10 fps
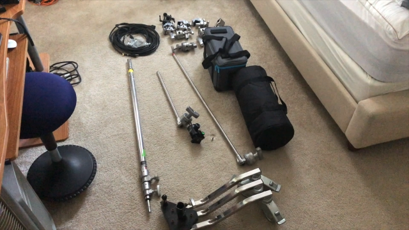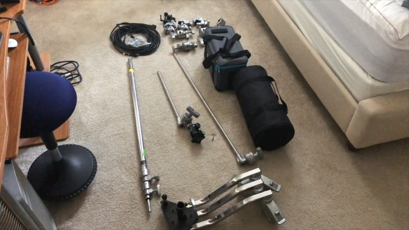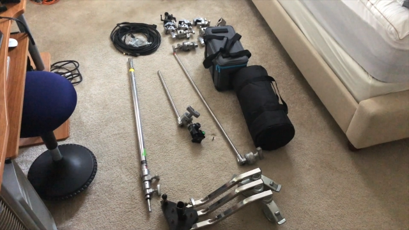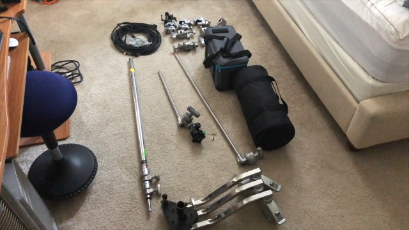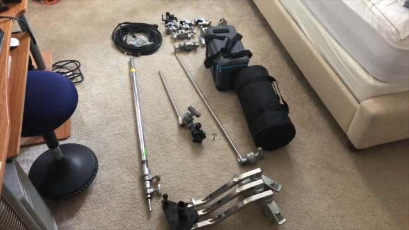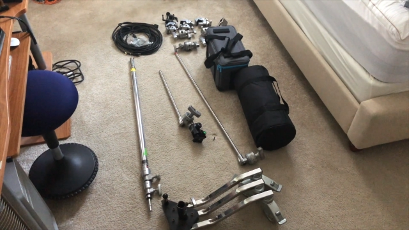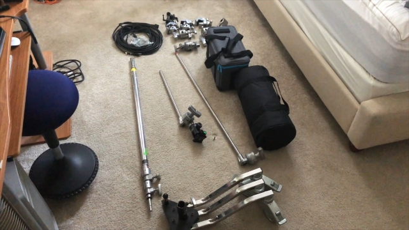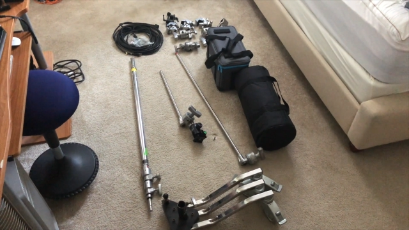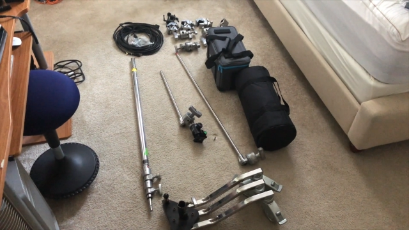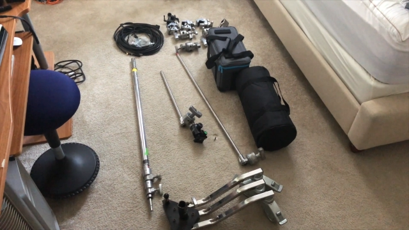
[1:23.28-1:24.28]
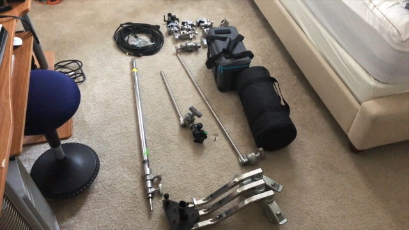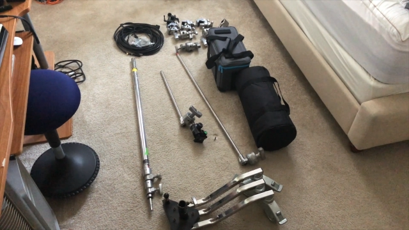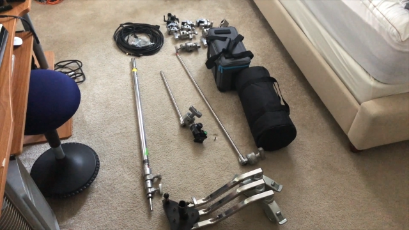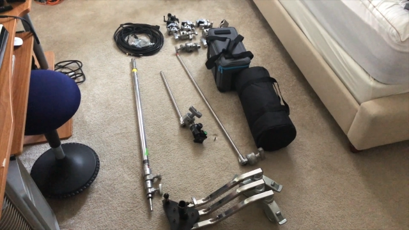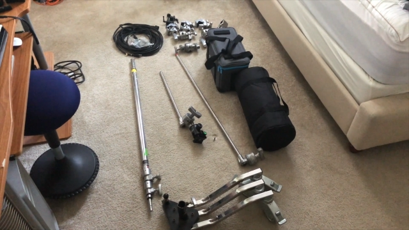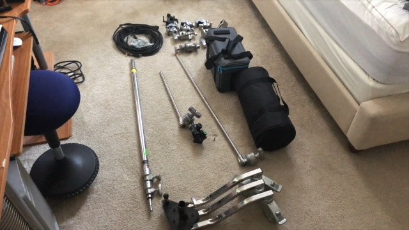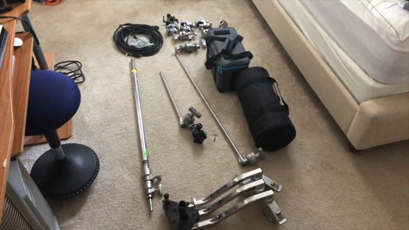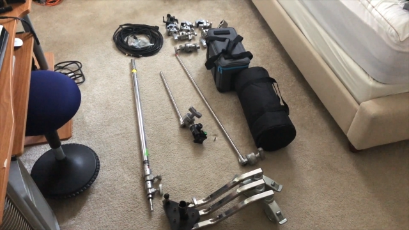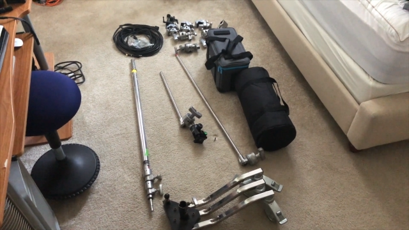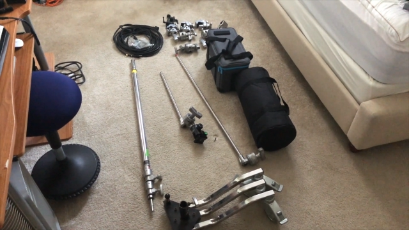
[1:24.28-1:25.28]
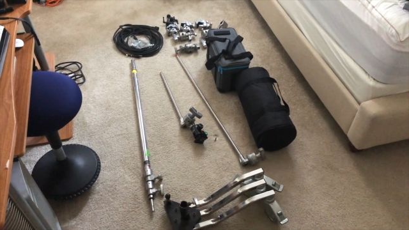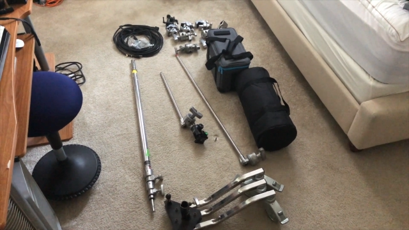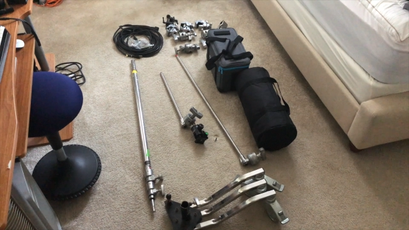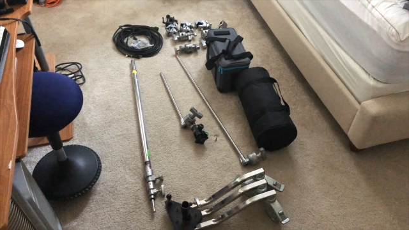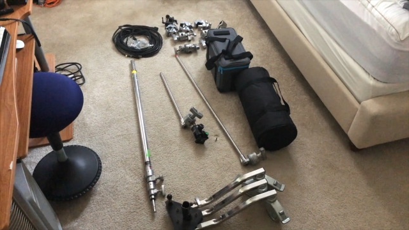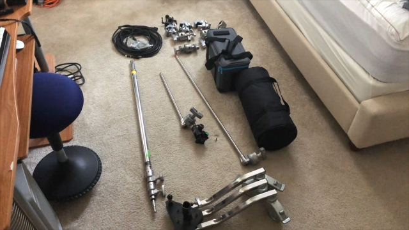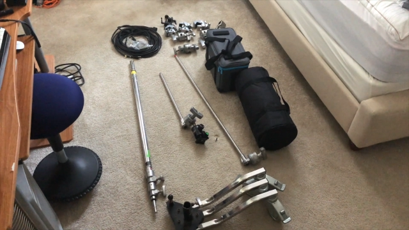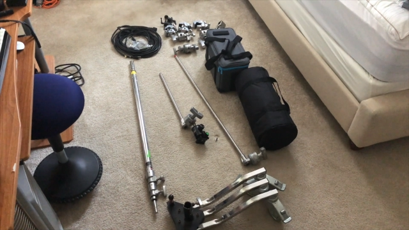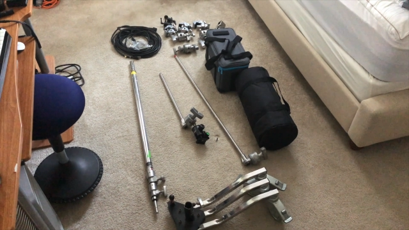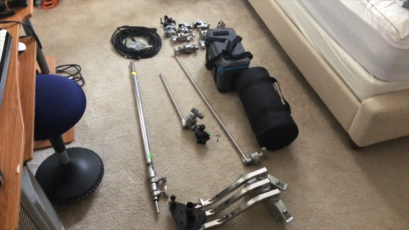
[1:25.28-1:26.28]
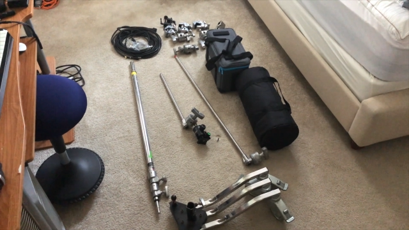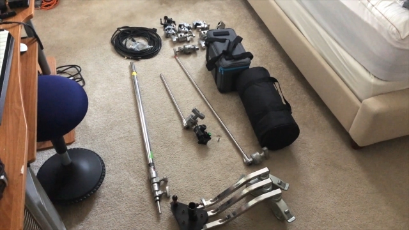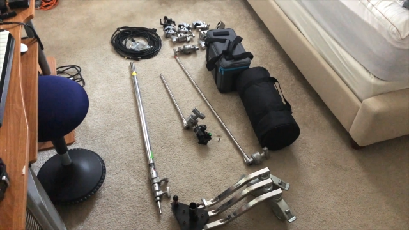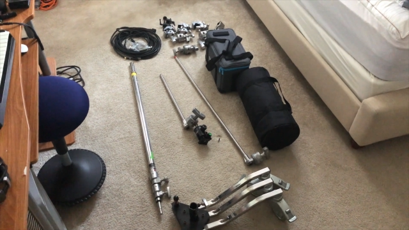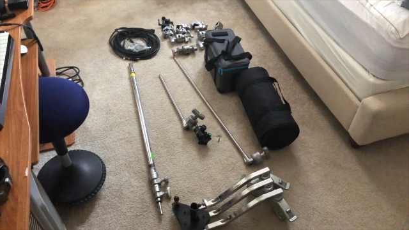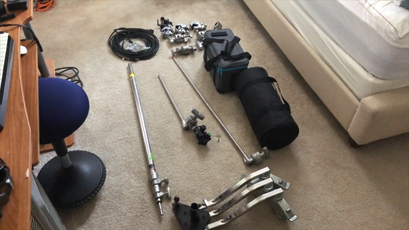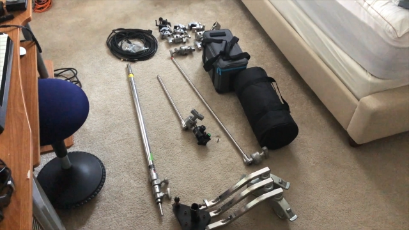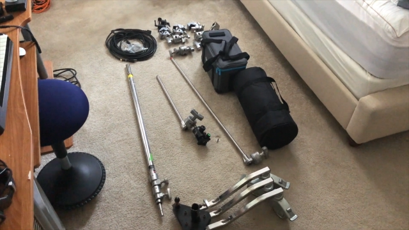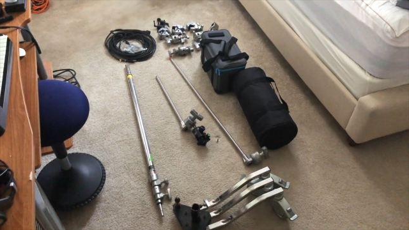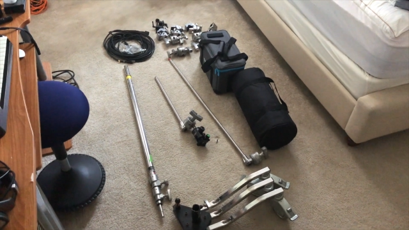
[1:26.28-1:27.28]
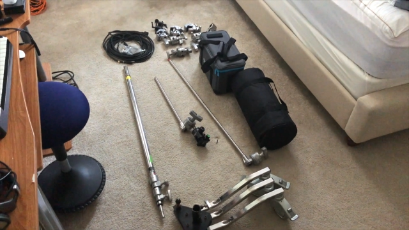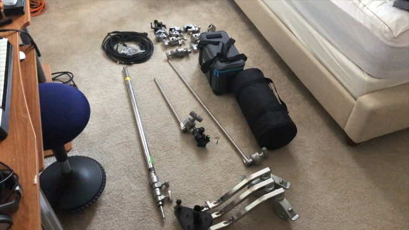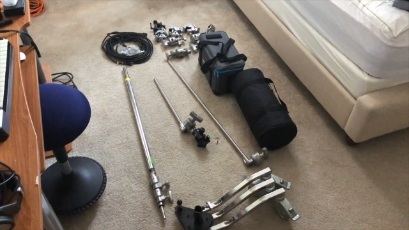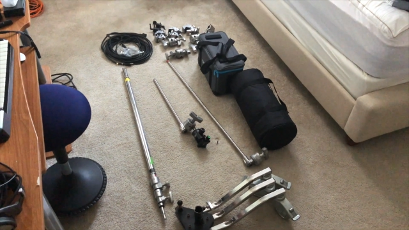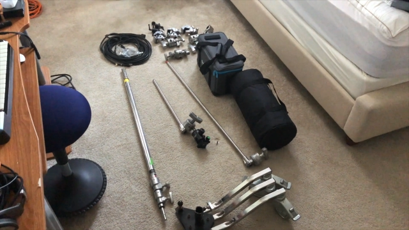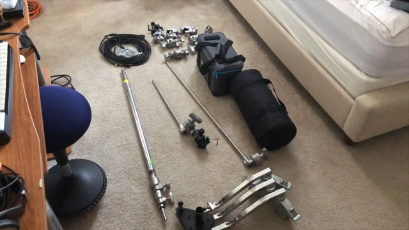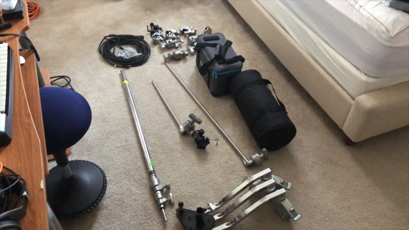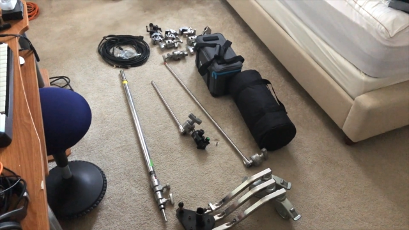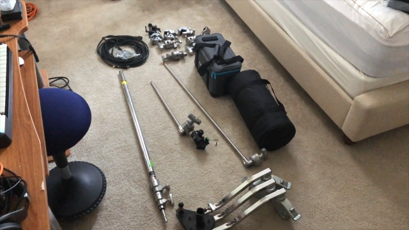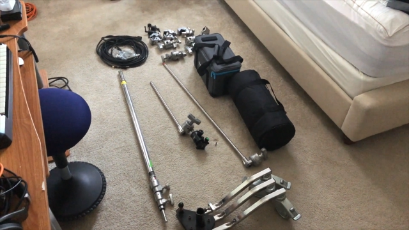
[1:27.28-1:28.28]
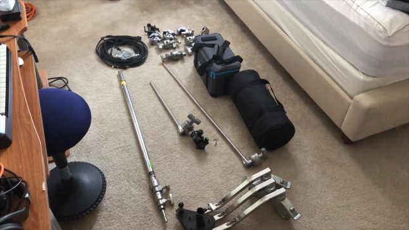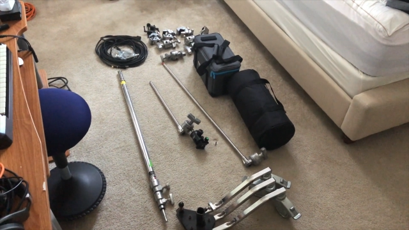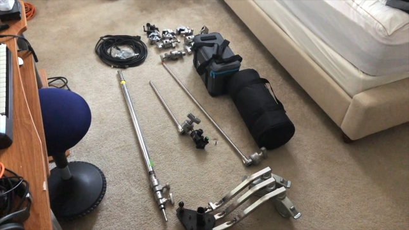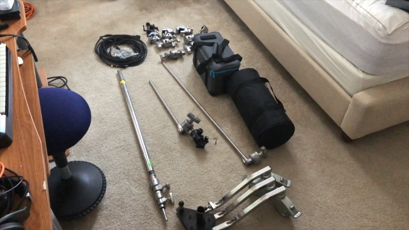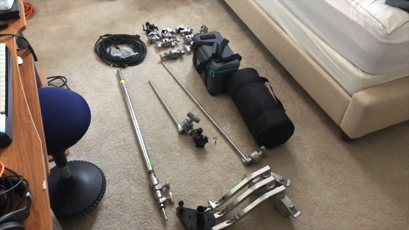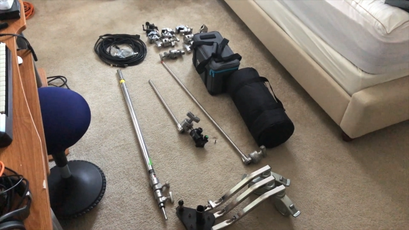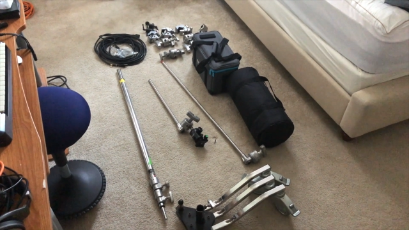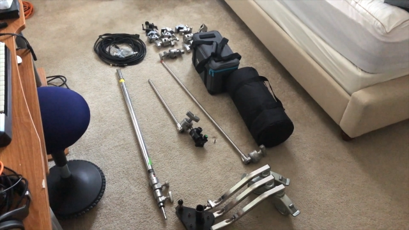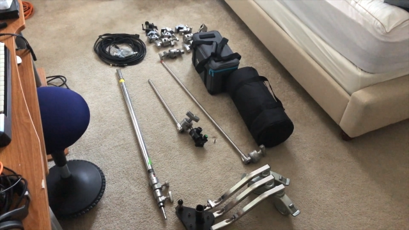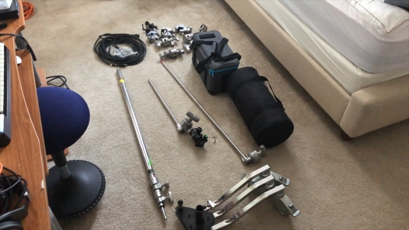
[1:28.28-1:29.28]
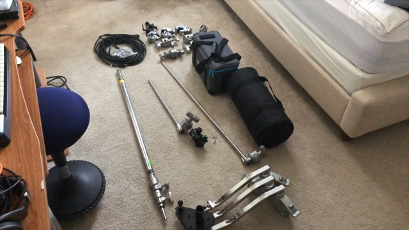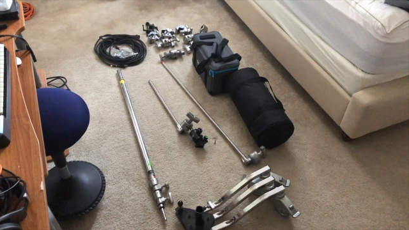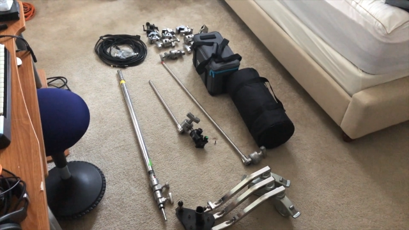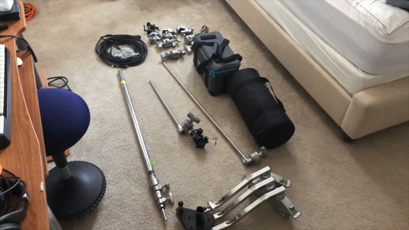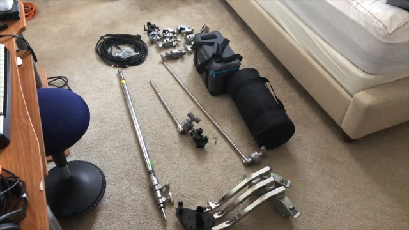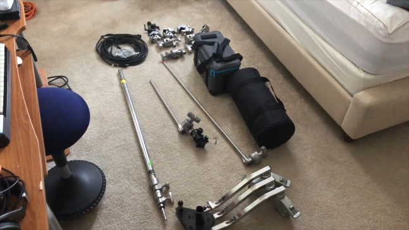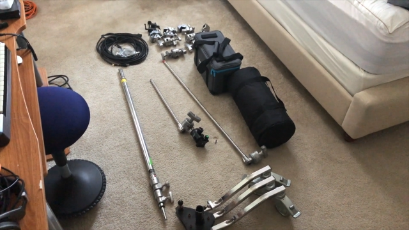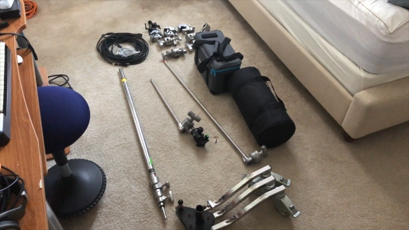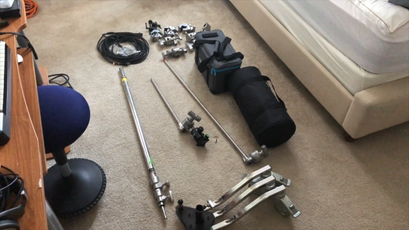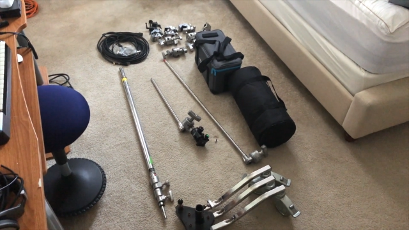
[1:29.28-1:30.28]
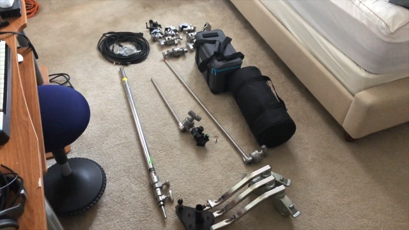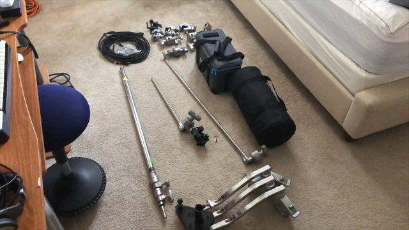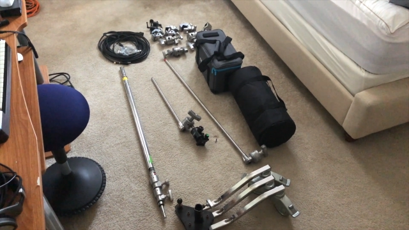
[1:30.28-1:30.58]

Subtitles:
[unreadable: no face in view]